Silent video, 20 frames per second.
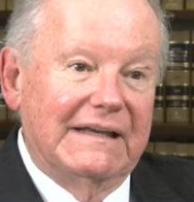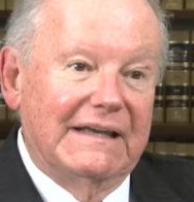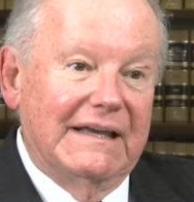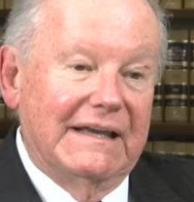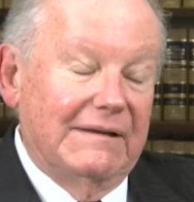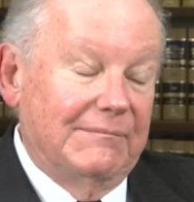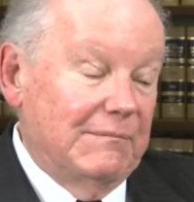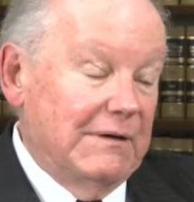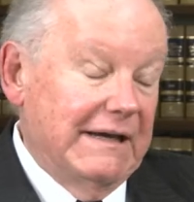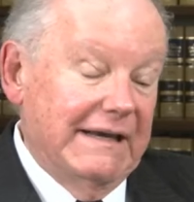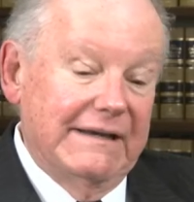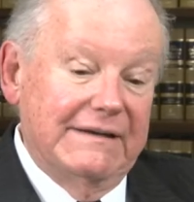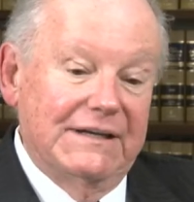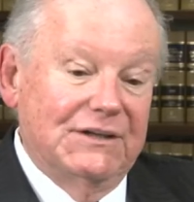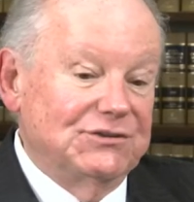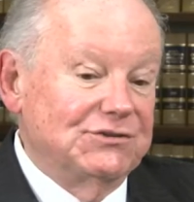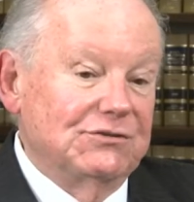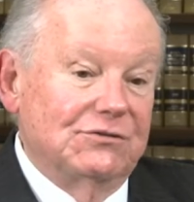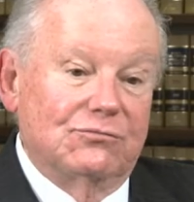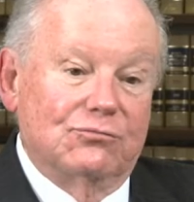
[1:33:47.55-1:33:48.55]
And my
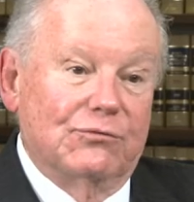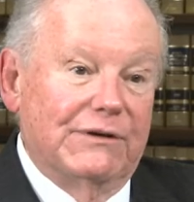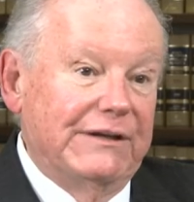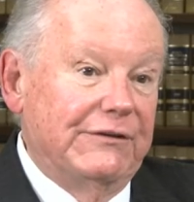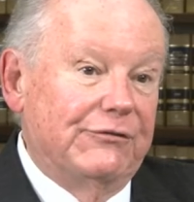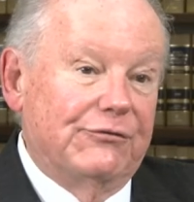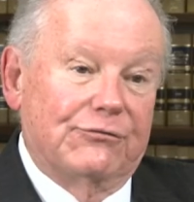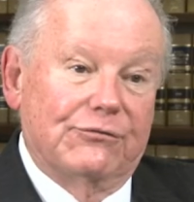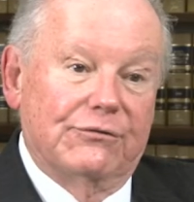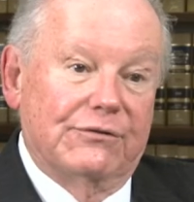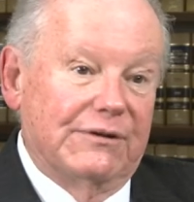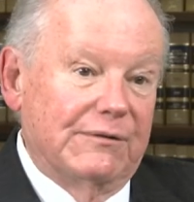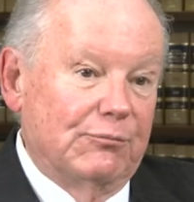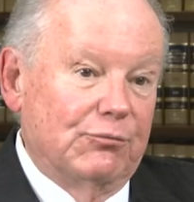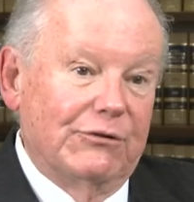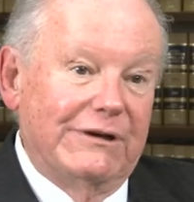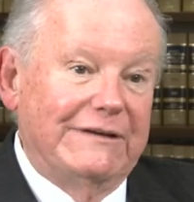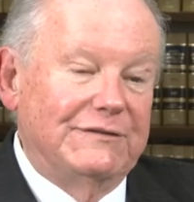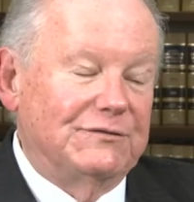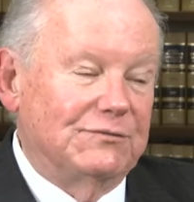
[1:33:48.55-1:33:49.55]
initial read through of the
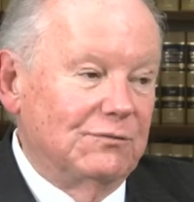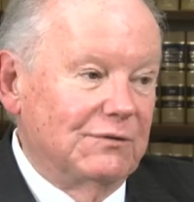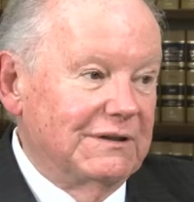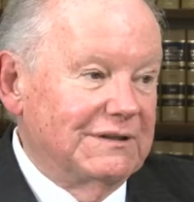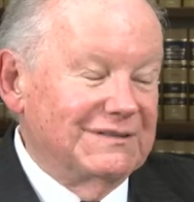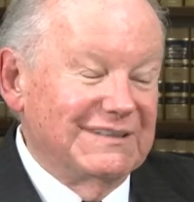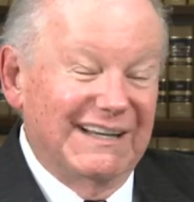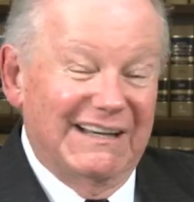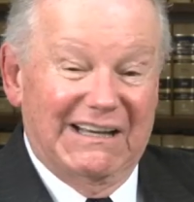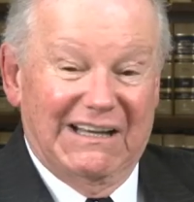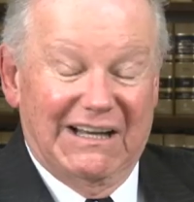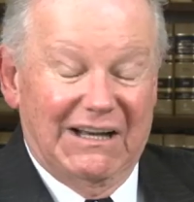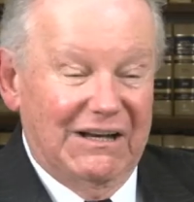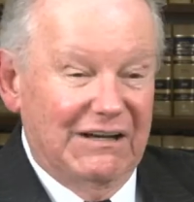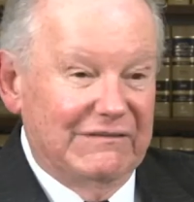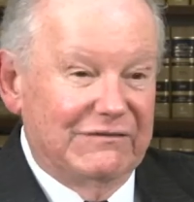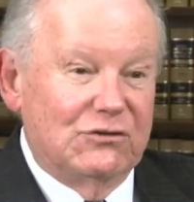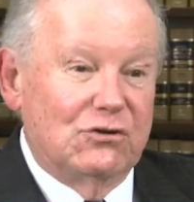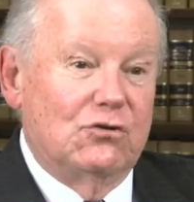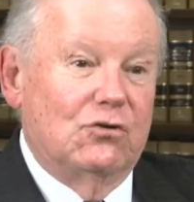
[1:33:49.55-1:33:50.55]
briefs was
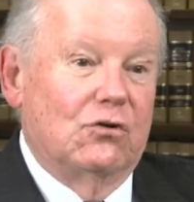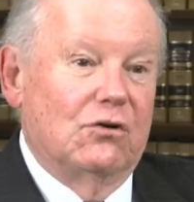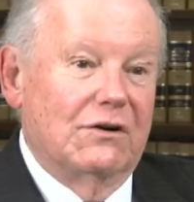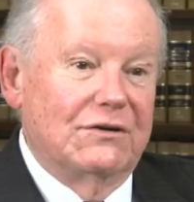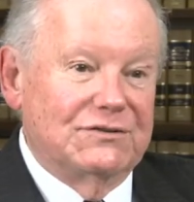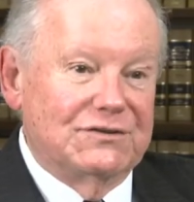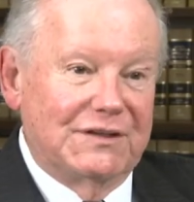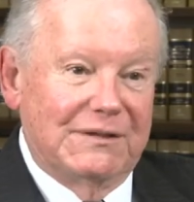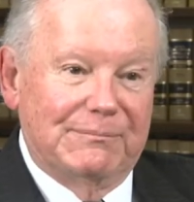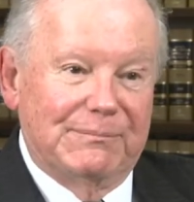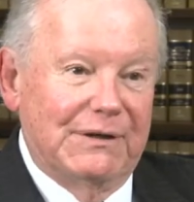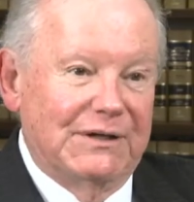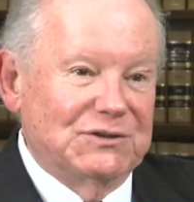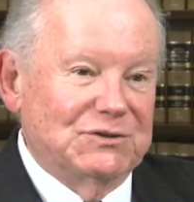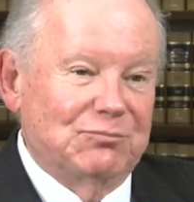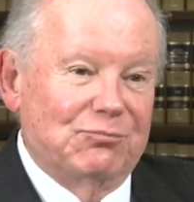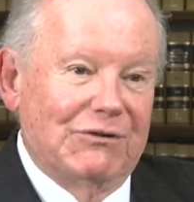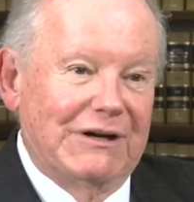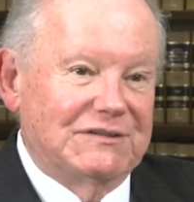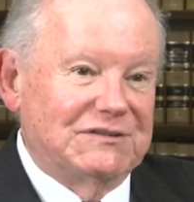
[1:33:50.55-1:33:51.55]
of course, the
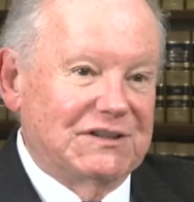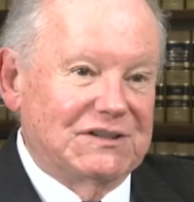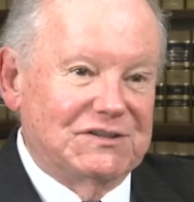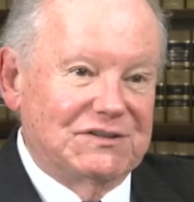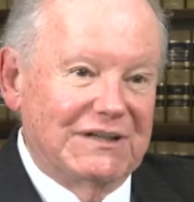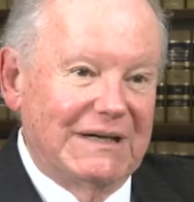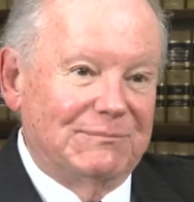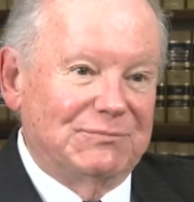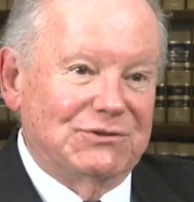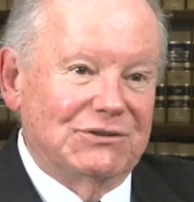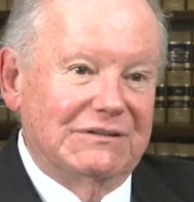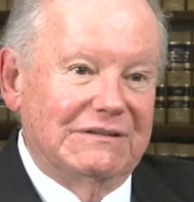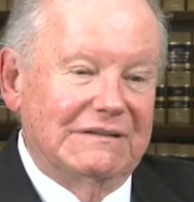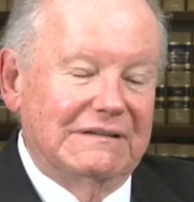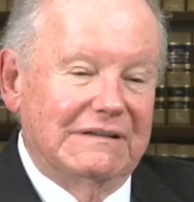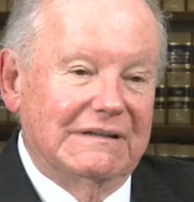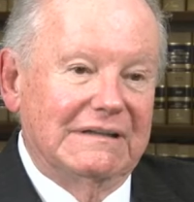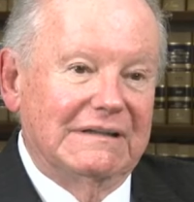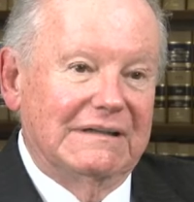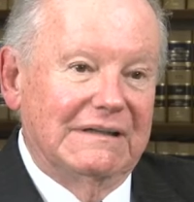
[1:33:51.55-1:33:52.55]
punch press
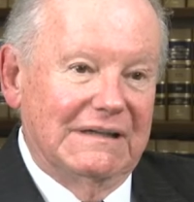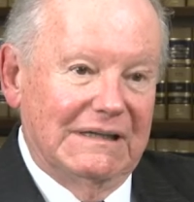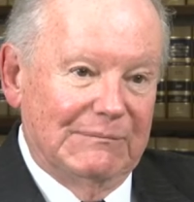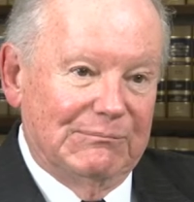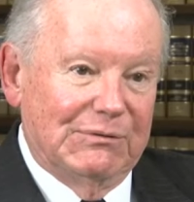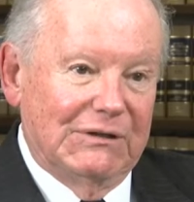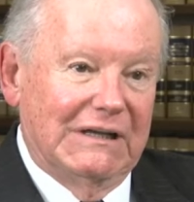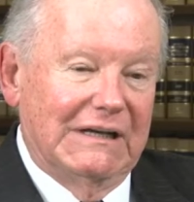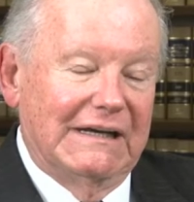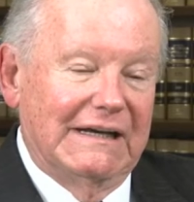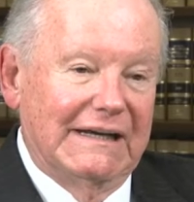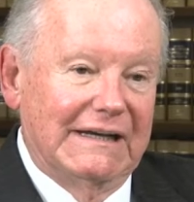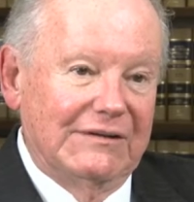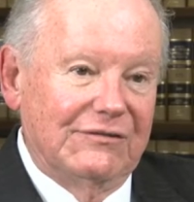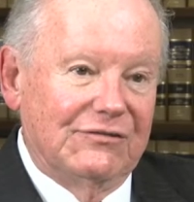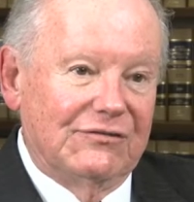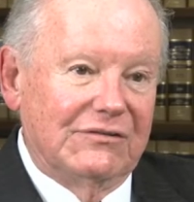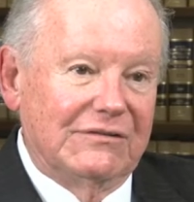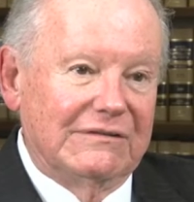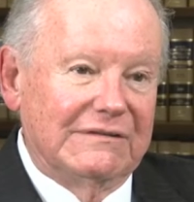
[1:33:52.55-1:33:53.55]
exception
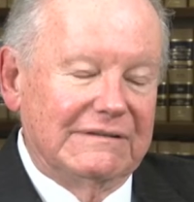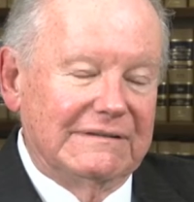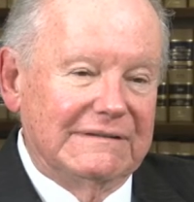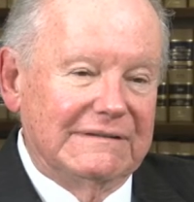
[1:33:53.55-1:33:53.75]
applies.